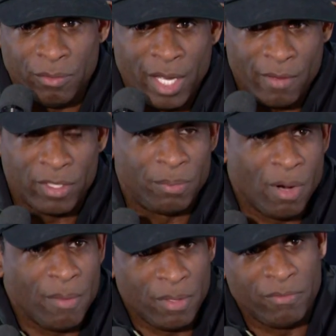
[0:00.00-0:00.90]
we have a
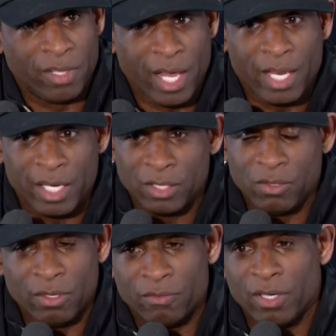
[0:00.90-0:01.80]
department for that that's
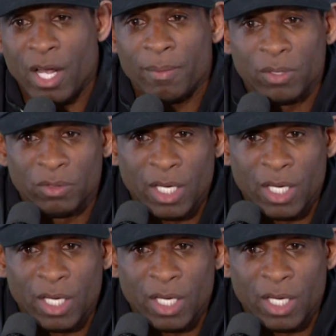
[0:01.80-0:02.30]
doing a phenomenal